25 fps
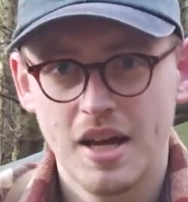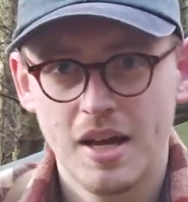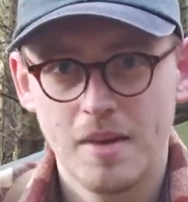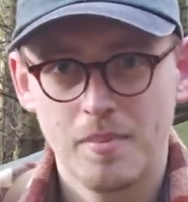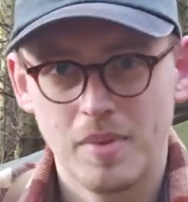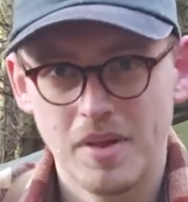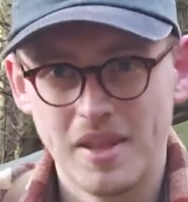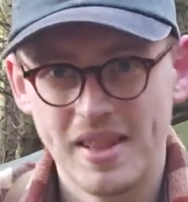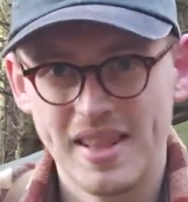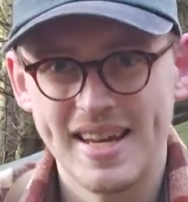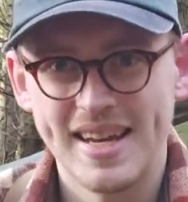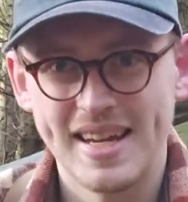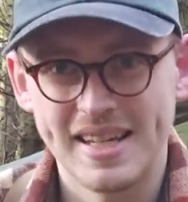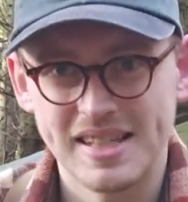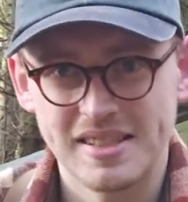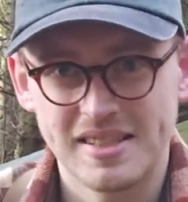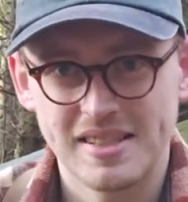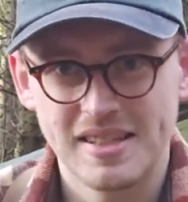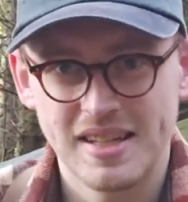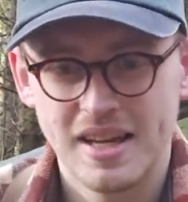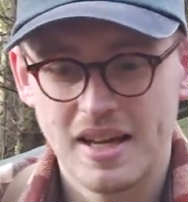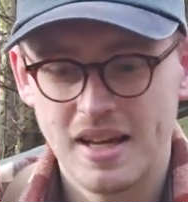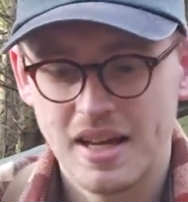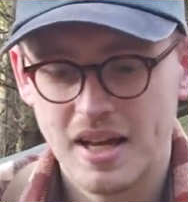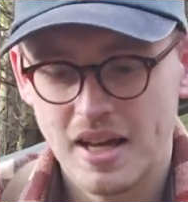But this,
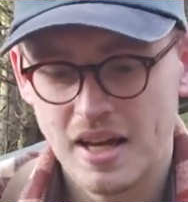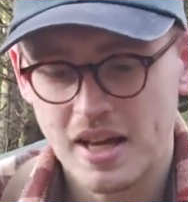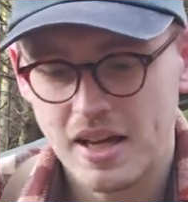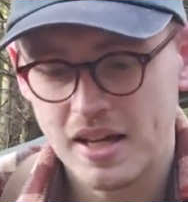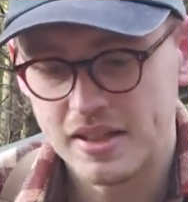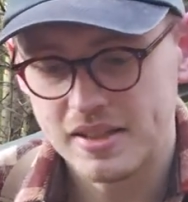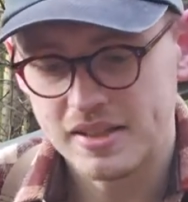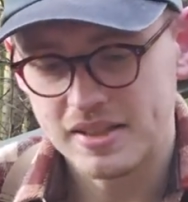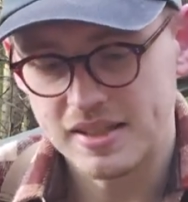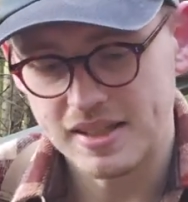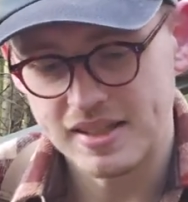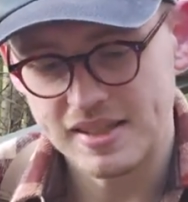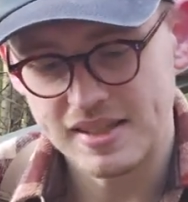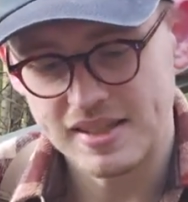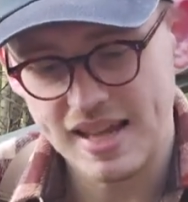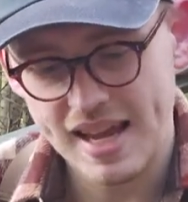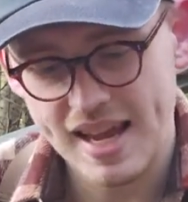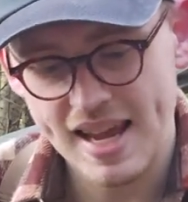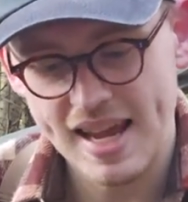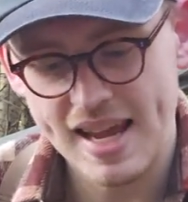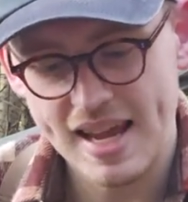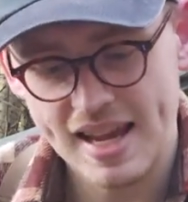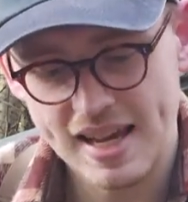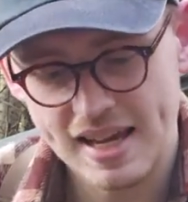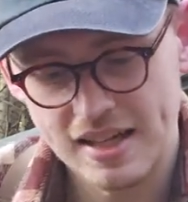to
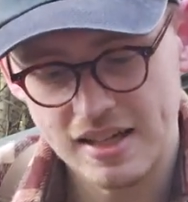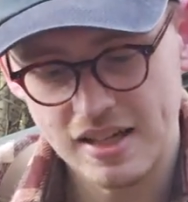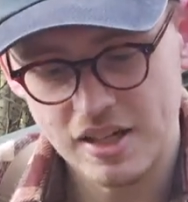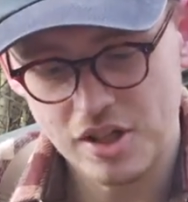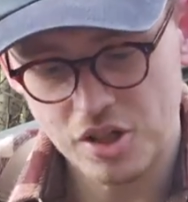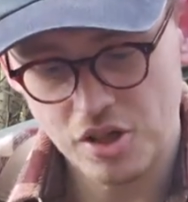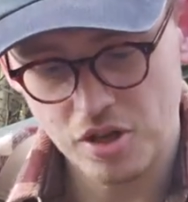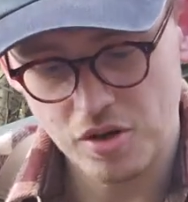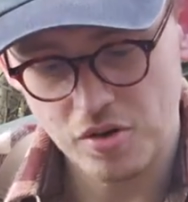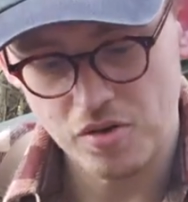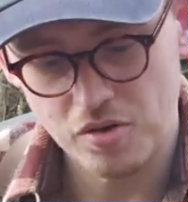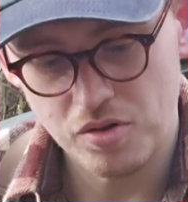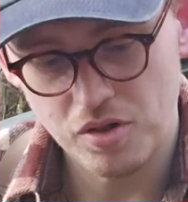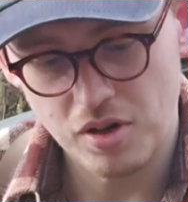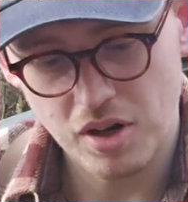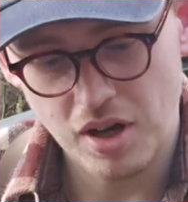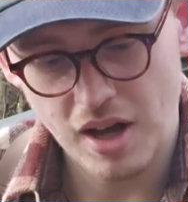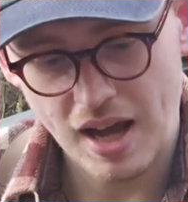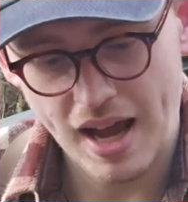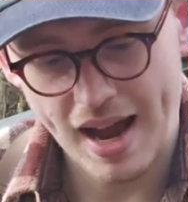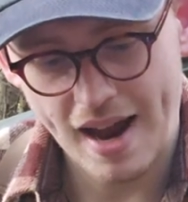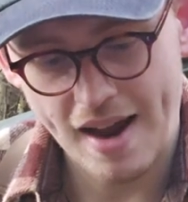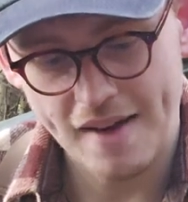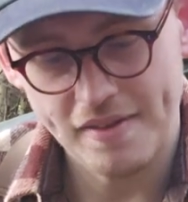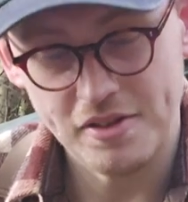say you
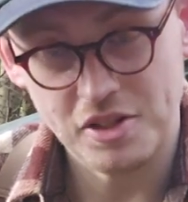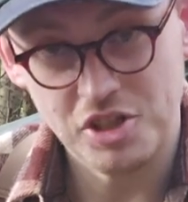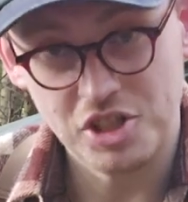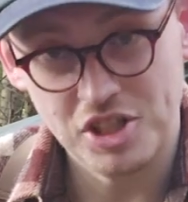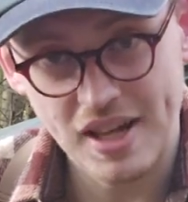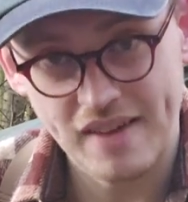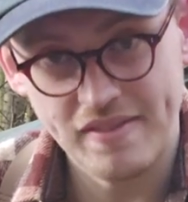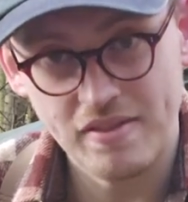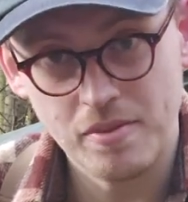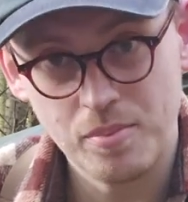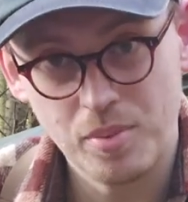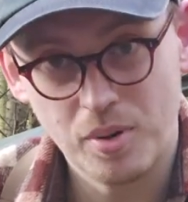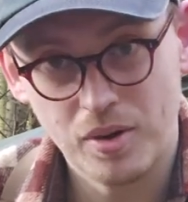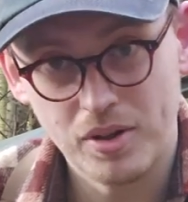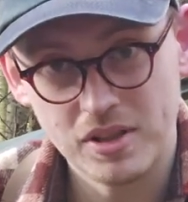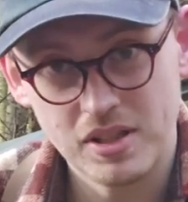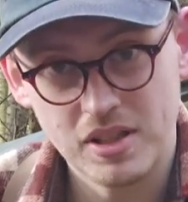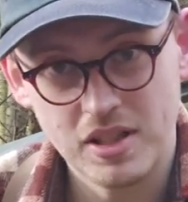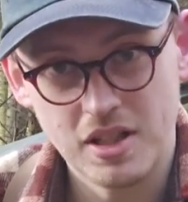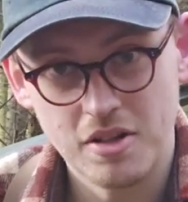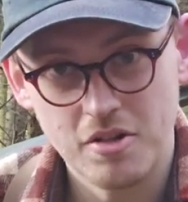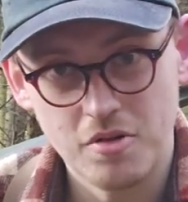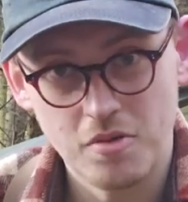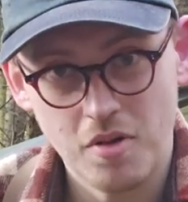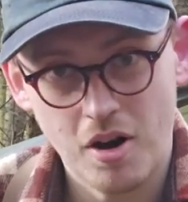have a
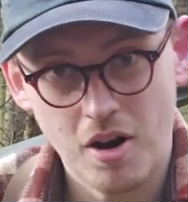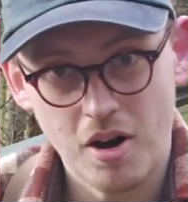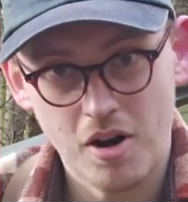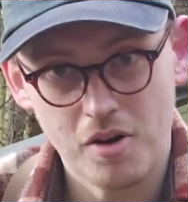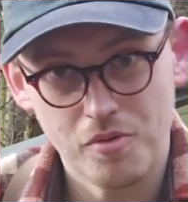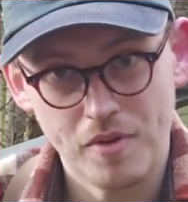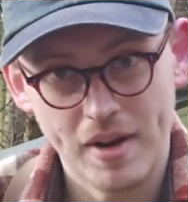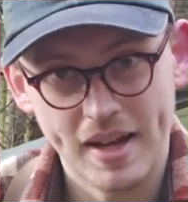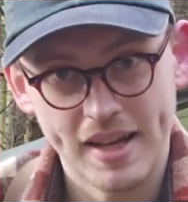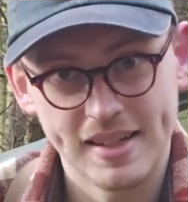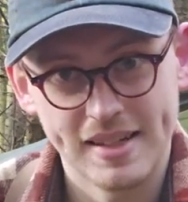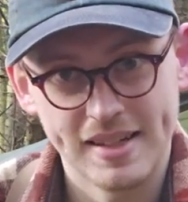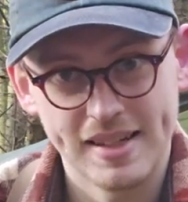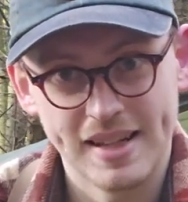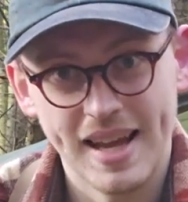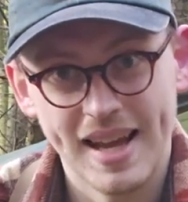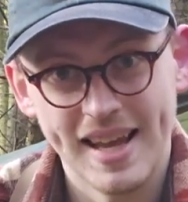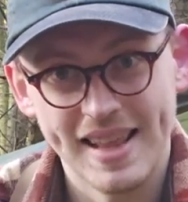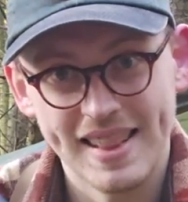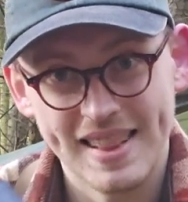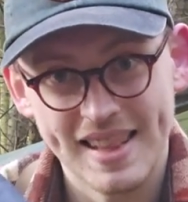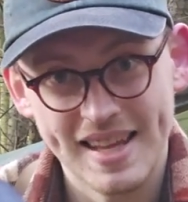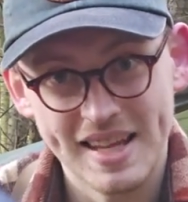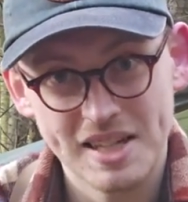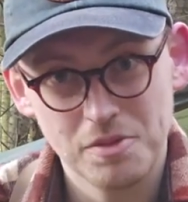7.2 R rating
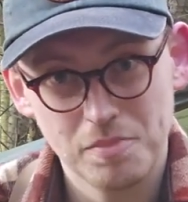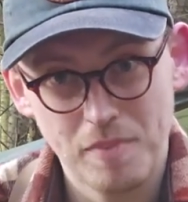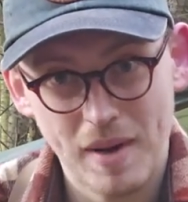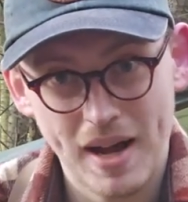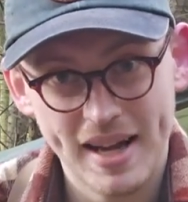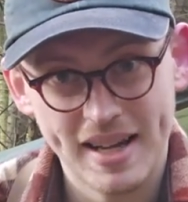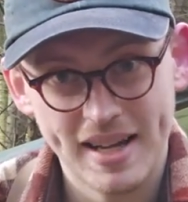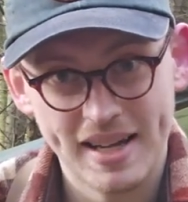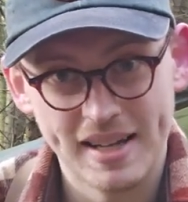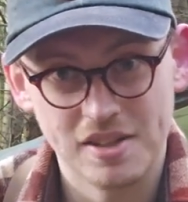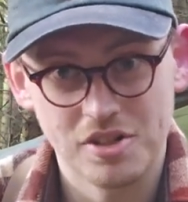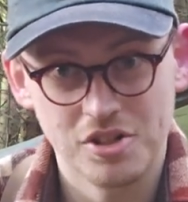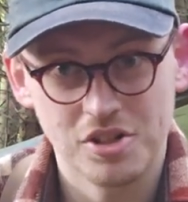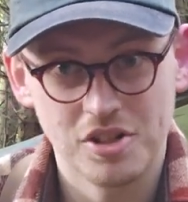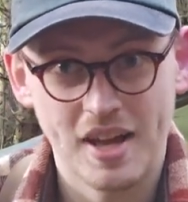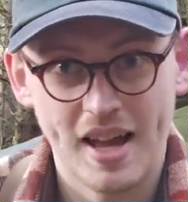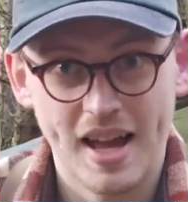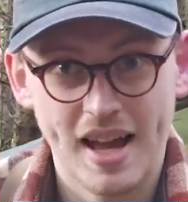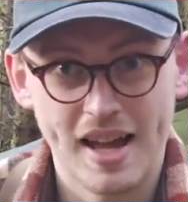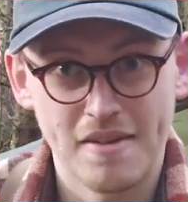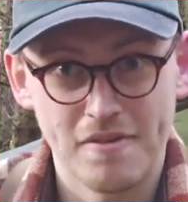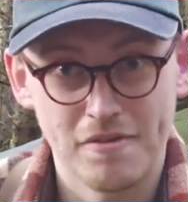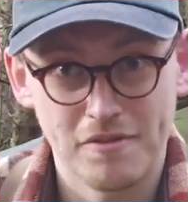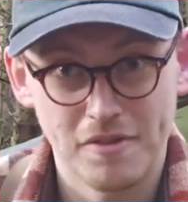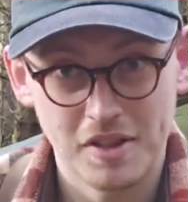in this package
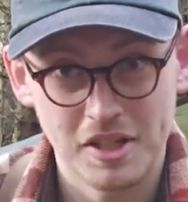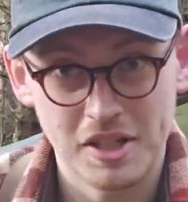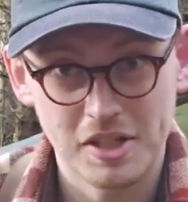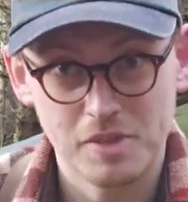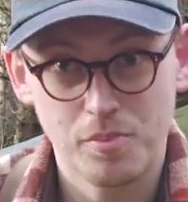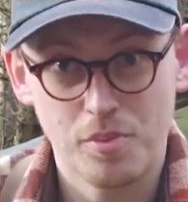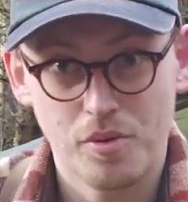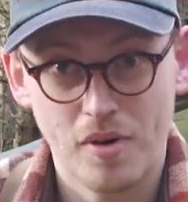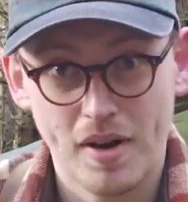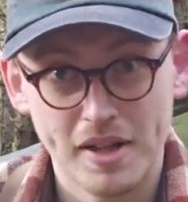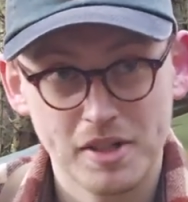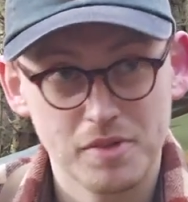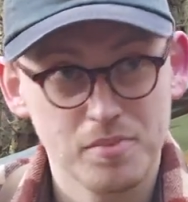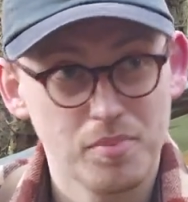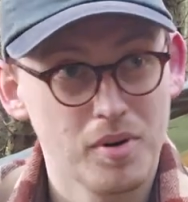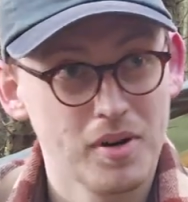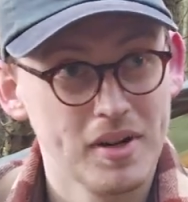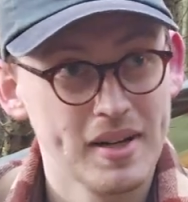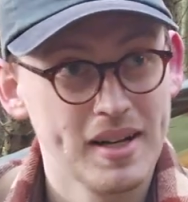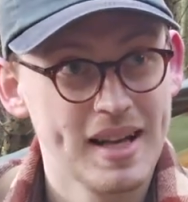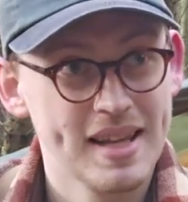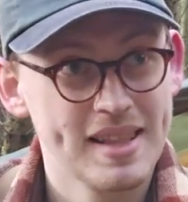and for this price point,